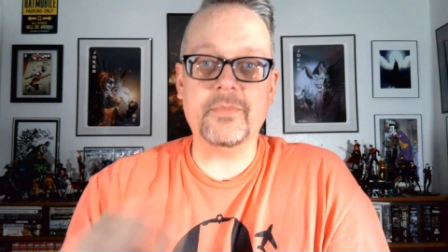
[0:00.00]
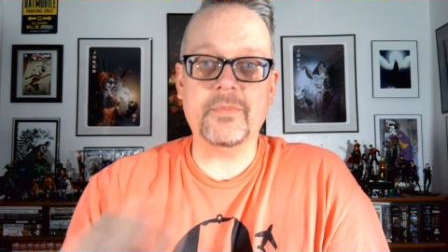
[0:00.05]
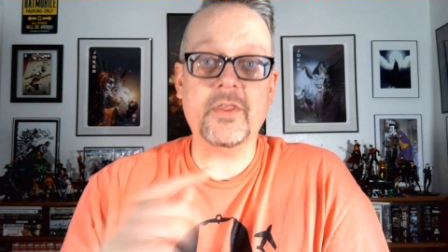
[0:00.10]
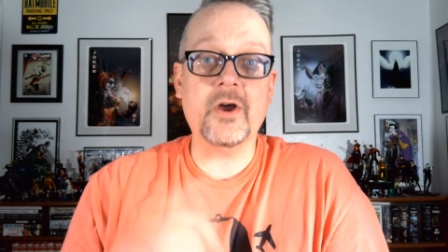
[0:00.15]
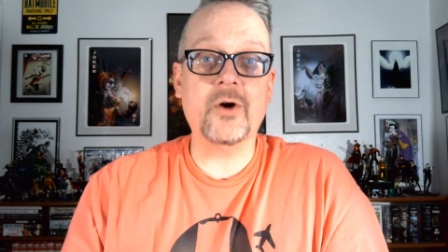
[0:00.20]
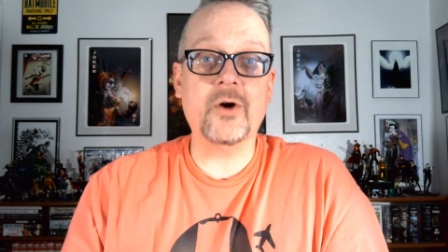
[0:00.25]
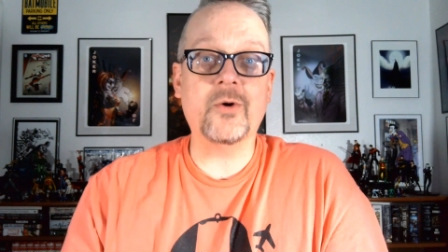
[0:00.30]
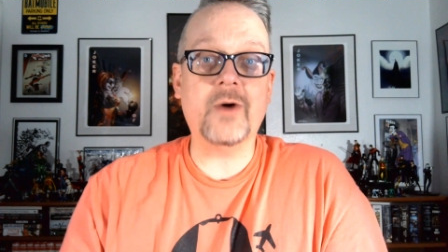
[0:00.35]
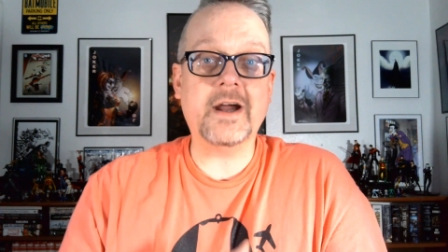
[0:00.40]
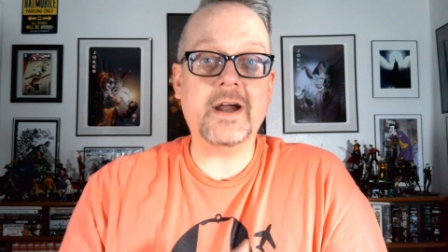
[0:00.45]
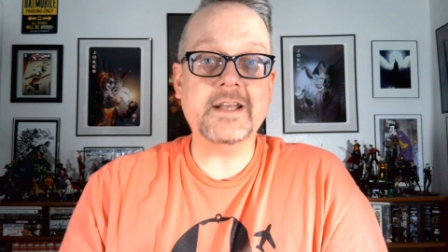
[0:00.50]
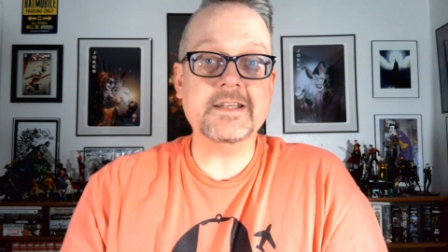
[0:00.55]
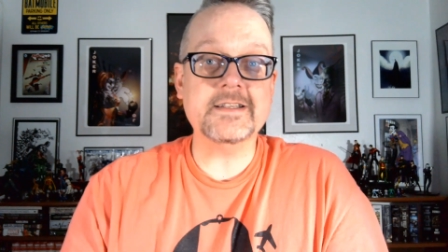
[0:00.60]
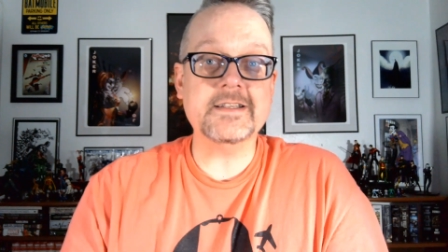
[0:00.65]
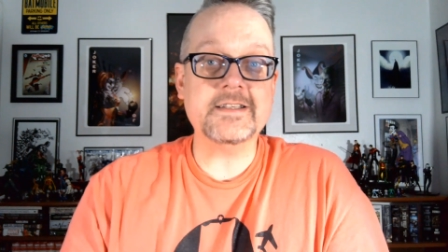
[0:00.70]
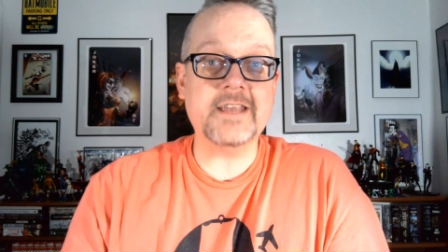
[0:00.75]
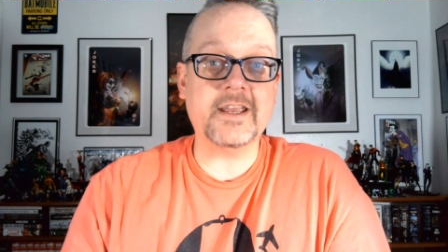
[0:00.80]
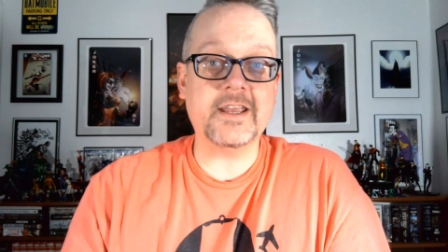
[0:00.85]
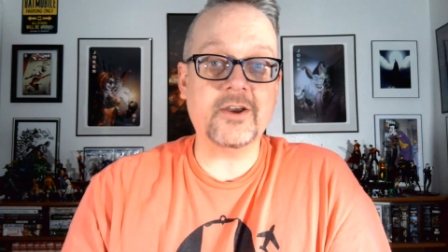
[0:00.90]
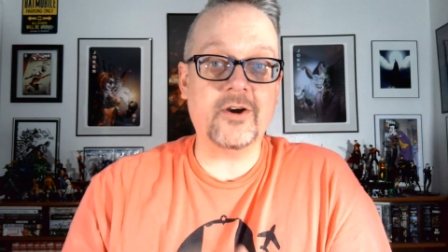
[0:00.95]
though I did
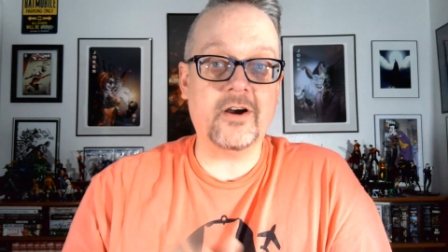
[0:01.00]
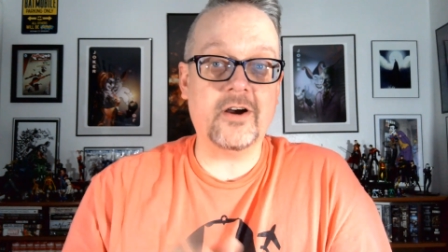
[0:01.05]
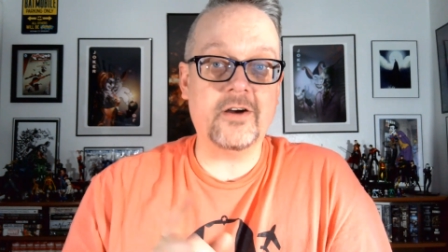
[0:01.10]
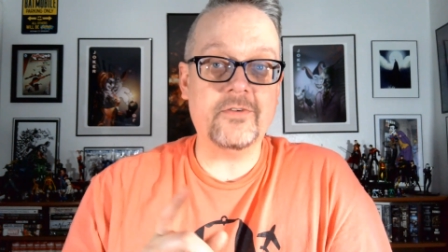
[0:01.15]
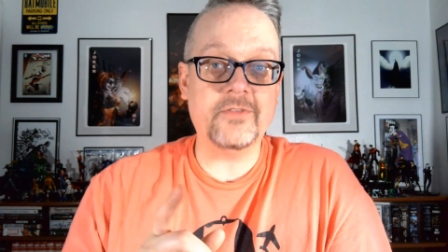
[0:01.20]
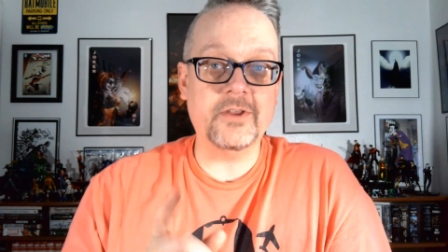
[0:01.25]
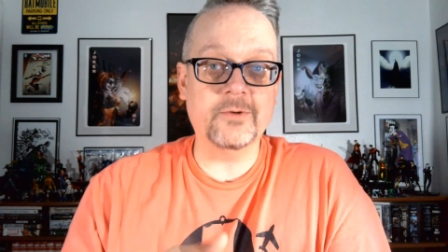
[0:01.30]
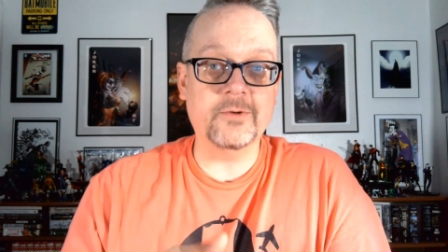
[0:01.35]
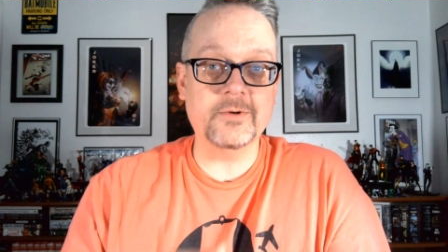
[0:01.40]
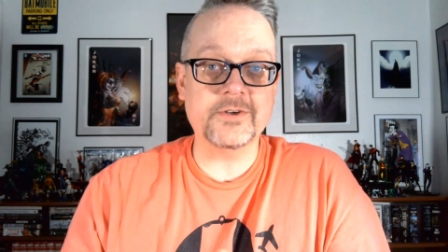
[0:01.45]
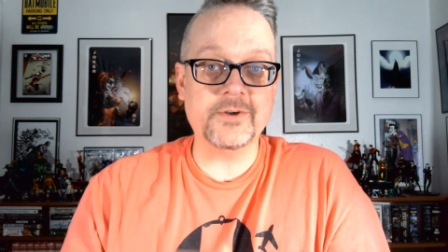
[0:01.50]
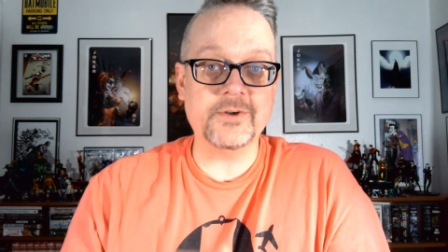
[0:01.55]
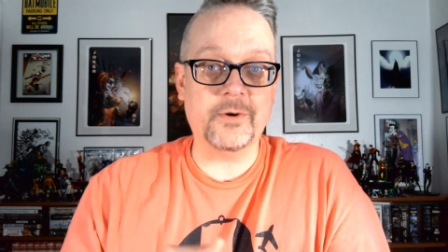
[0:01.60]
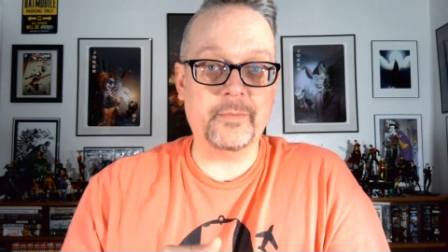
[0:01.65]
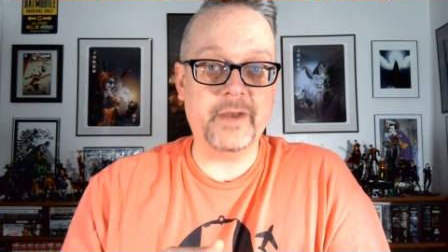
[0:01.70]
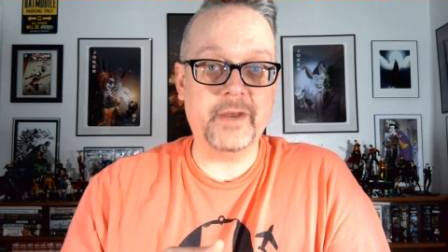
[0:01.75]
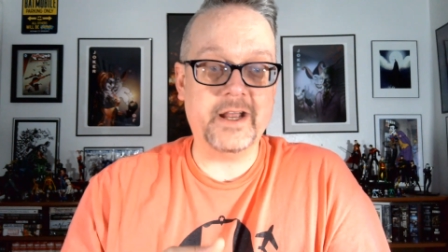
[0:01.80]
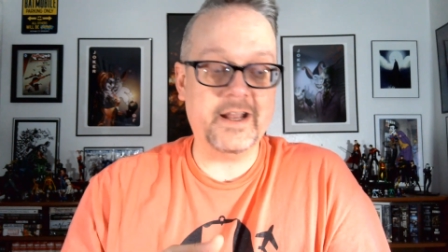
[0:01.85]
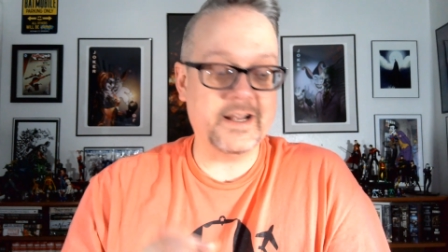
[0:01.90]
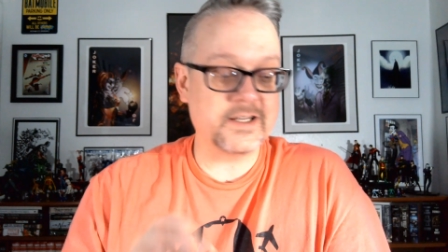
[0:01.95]
take off the original
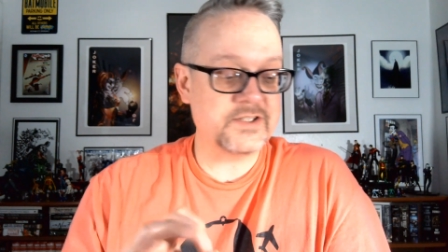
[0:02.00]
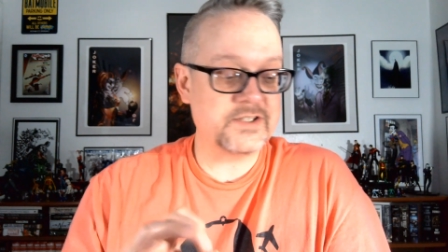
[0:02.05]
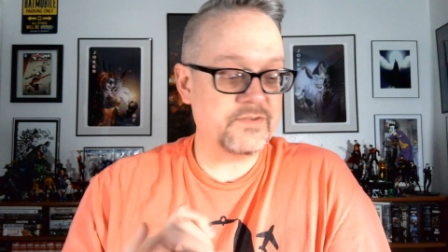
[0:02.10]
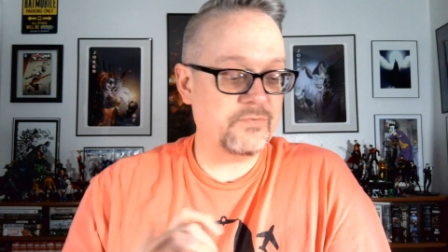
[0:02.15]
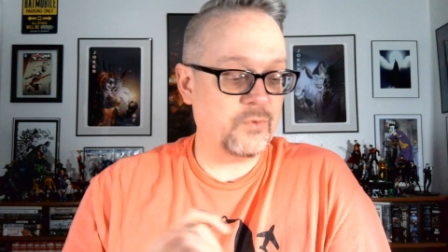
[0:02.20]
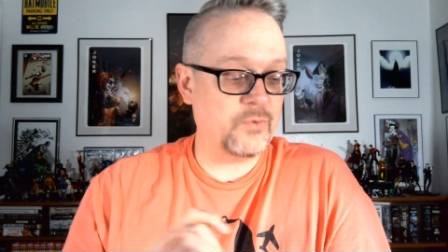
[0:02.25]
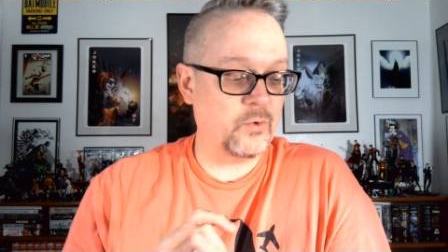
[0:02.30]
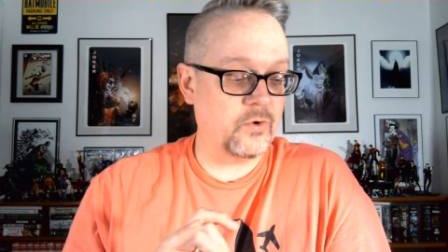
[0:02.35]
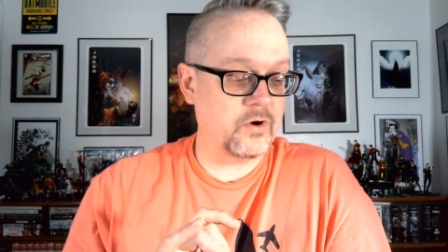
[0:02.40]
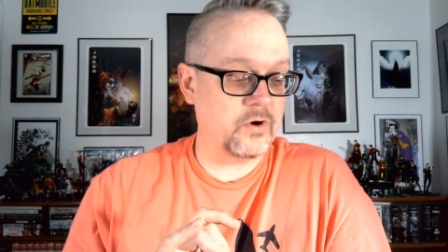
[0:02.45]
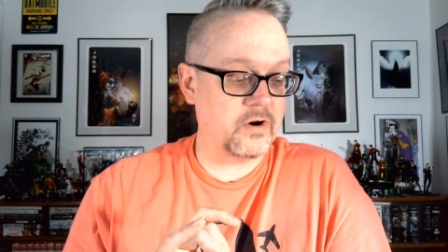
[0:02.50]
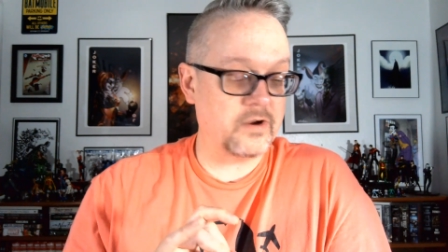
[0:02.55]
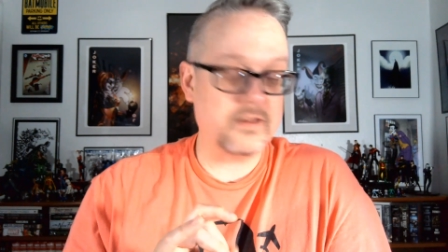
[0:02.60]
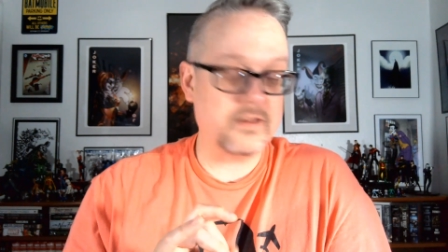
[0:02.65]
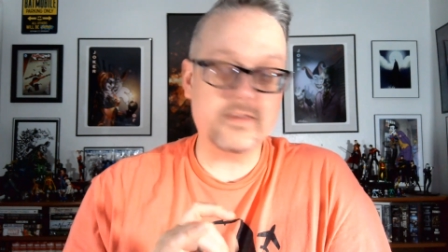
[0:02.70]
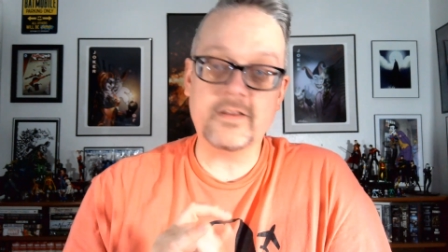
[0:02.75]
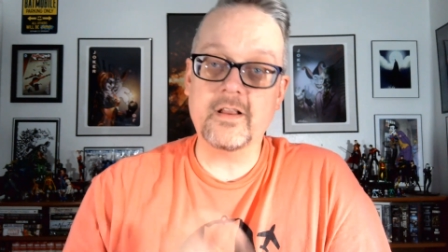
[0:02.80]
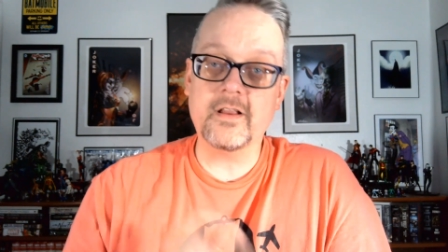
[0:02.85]
bags for